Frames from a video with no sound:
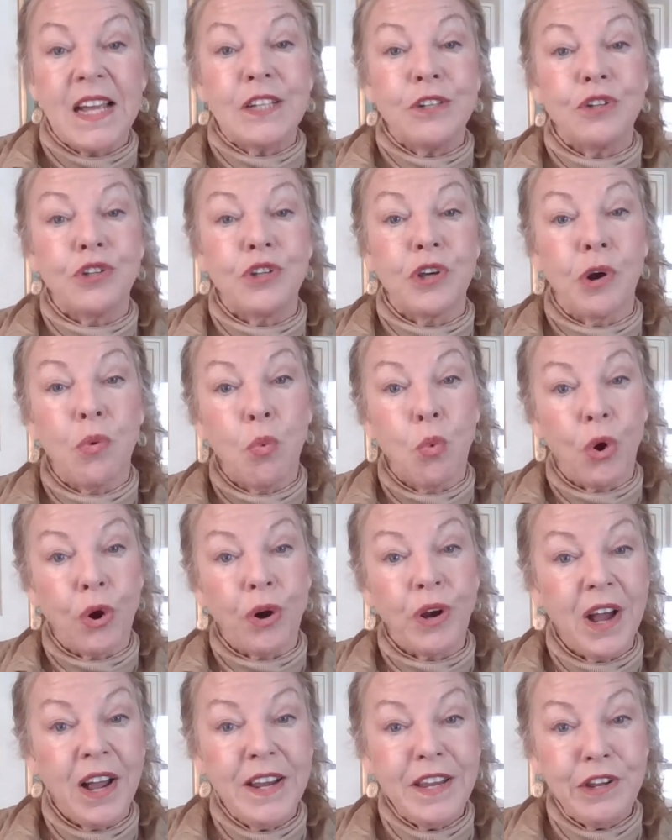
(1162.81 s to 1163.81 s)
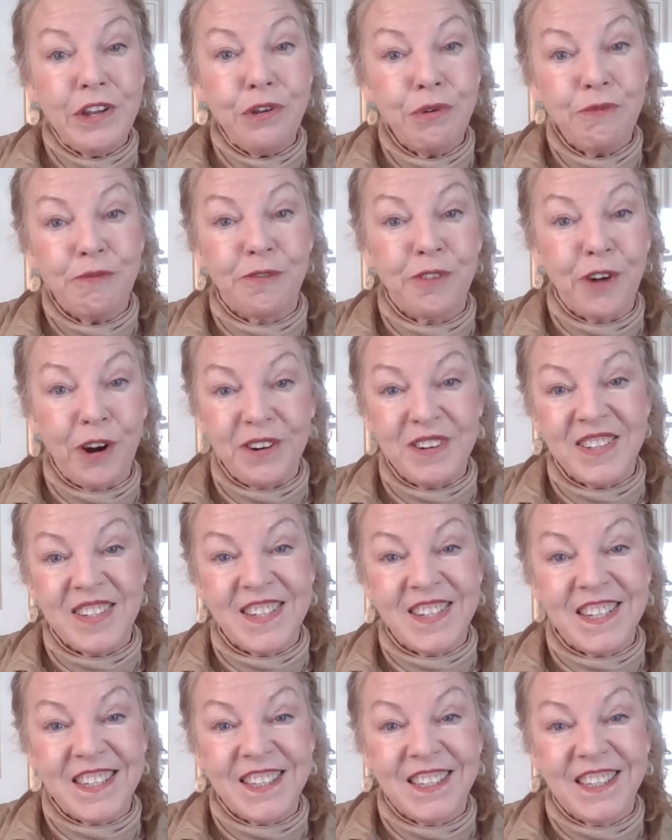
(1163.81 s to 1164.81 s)
So work on you
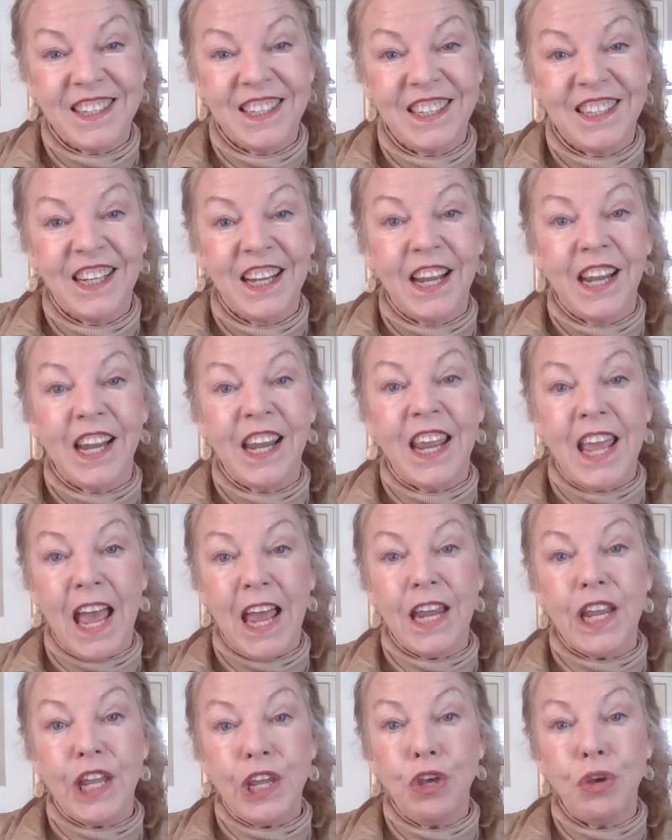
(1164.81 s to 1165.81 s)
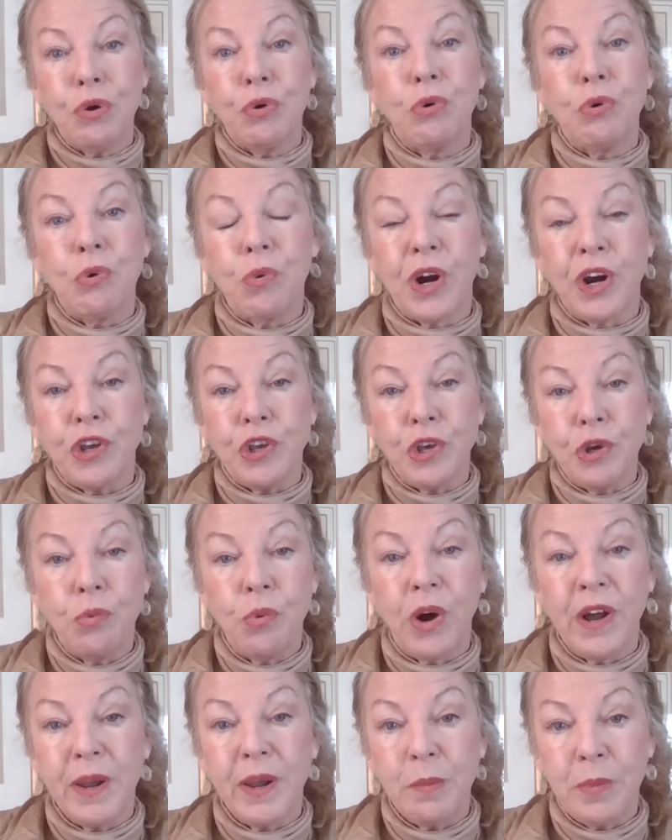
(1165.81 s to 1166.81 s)
first, get you where you
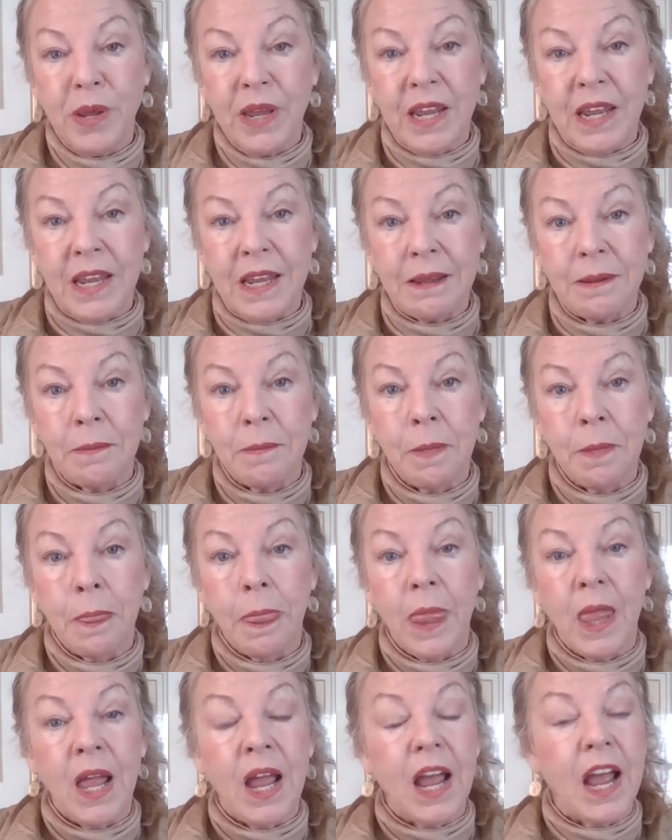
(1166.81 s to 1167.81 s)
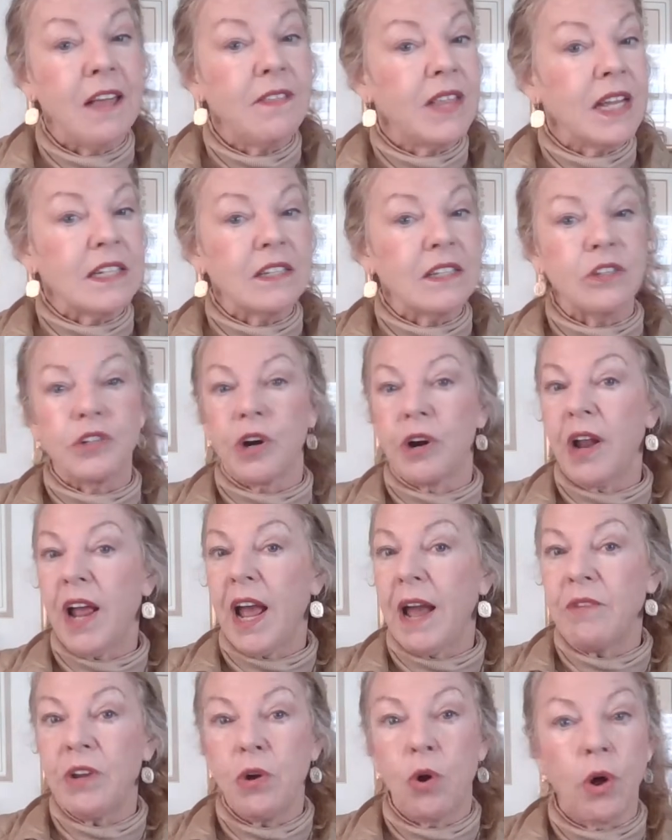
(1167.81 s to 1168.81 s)
want to be, and then start
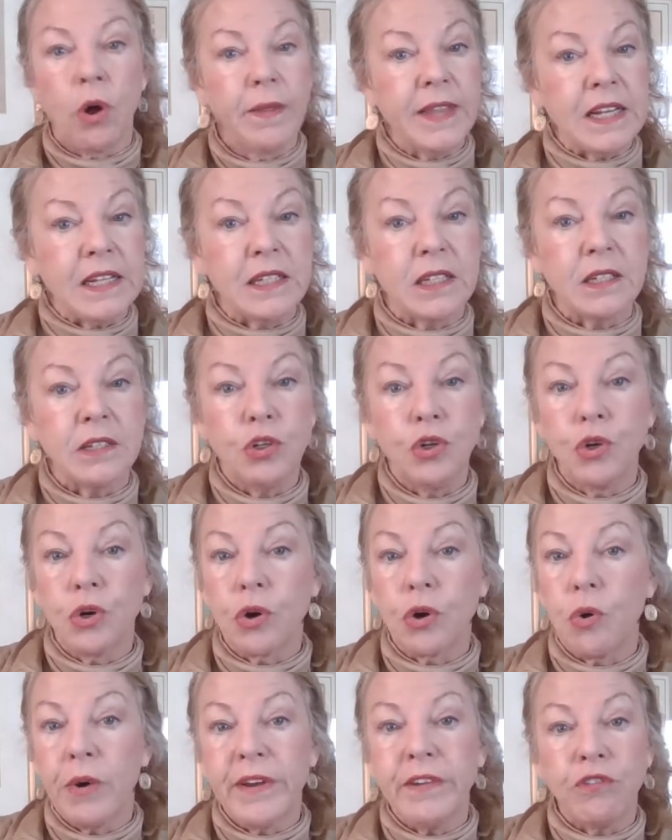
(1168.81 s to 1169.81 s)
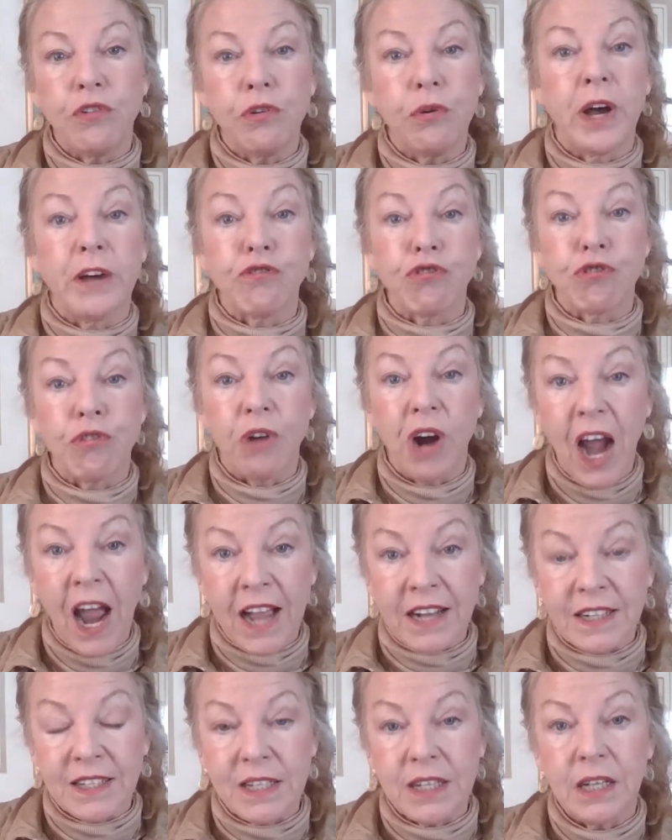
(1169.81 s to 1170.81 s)
having all these. You're going to
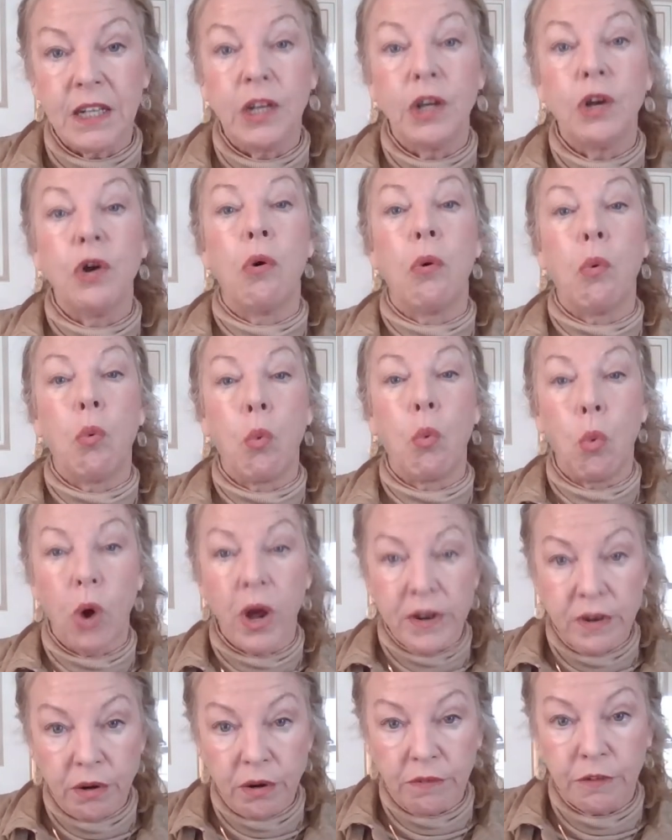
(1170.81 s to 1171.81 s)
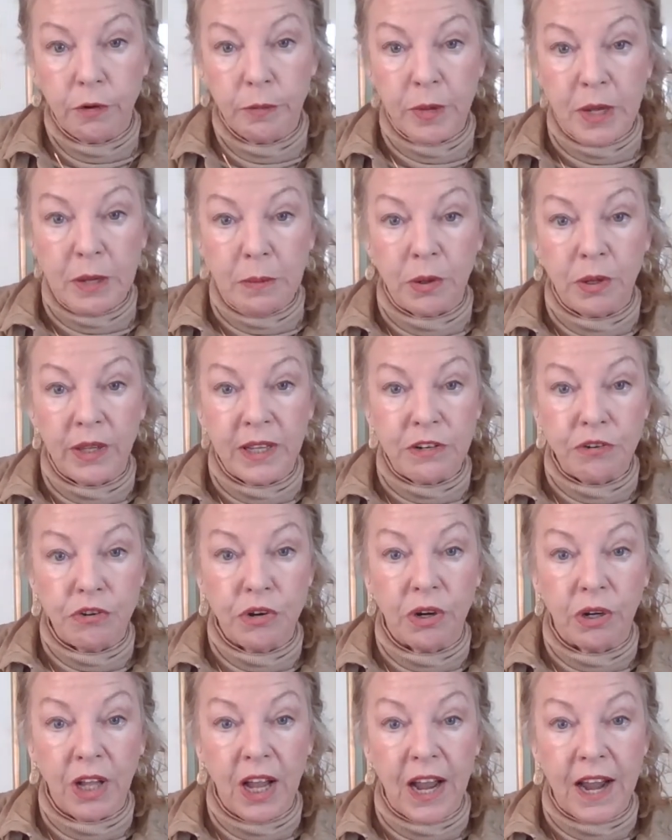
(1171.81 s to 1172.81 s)
attract wonderful people
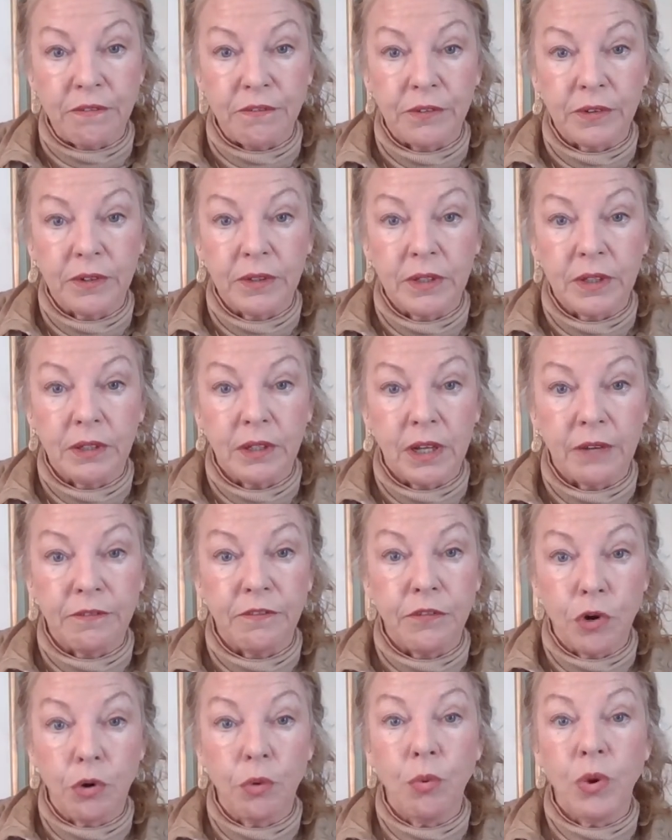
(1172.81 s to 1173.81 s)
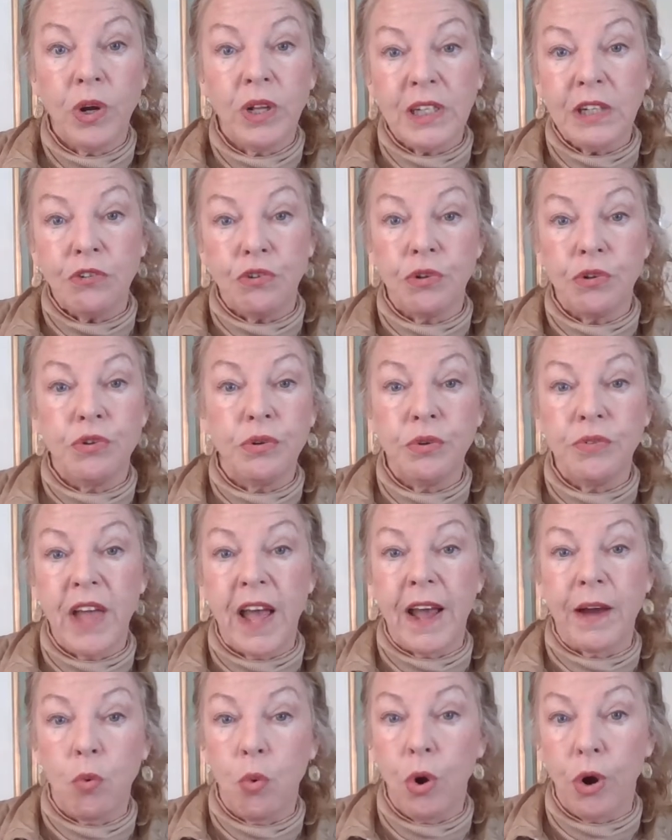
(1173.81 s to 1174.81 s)
into your life. If you're willing to do
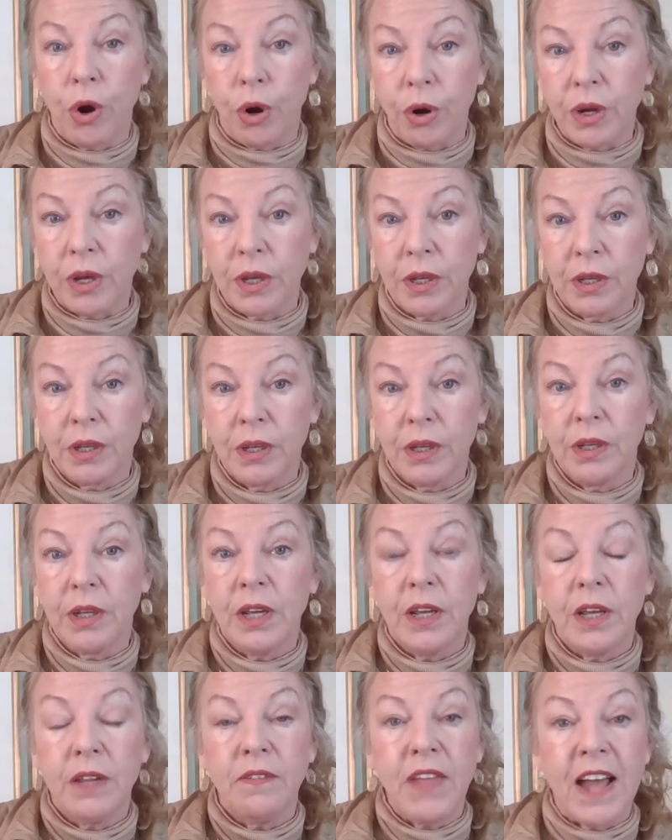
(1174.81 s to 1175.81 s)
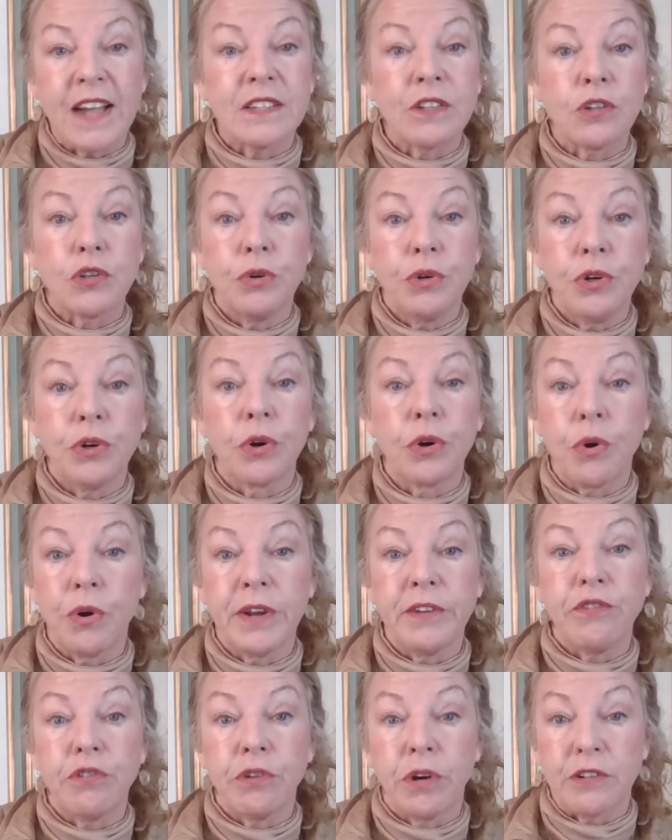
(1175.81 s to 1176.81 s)
that work, that's who you're
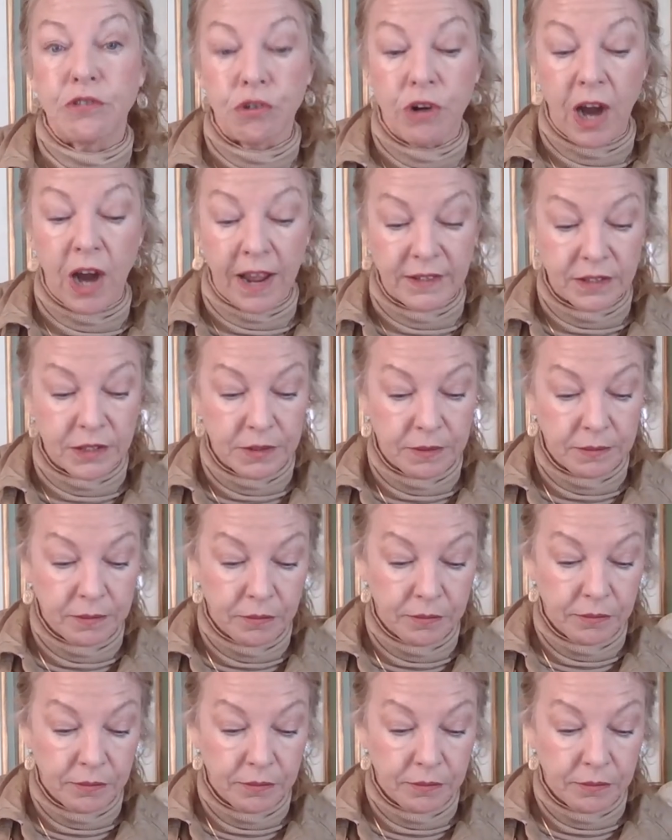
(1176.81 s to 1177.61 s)
going to attract.